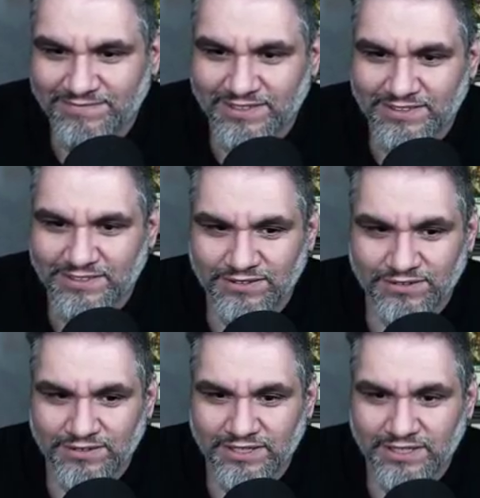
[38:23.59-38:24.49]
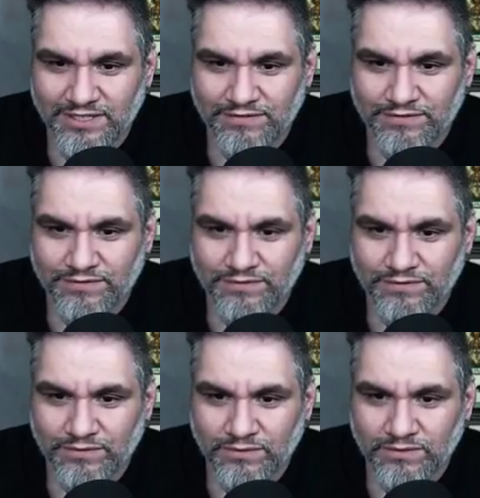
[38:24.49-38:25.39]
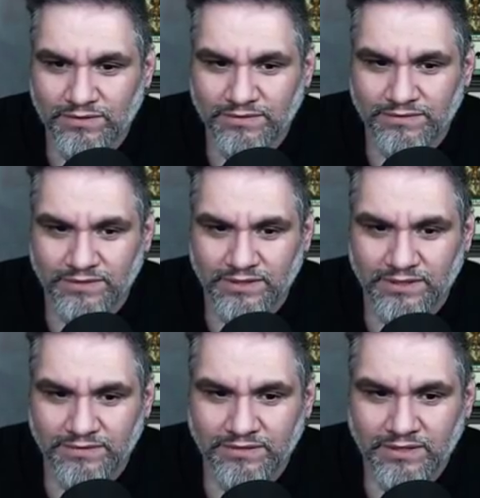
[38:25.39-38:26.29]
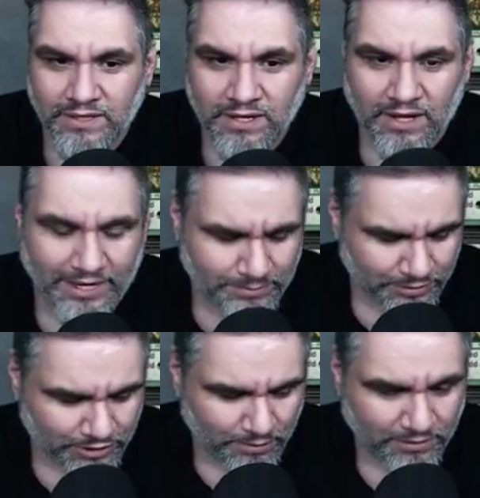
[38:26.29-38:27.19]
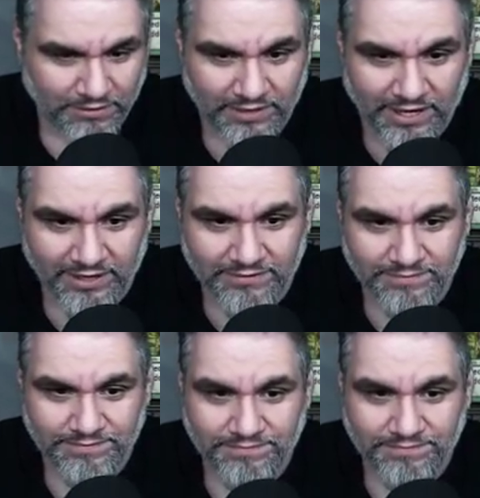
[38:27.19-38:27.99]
One, two, three, four, five. I guess we just hope we don't die.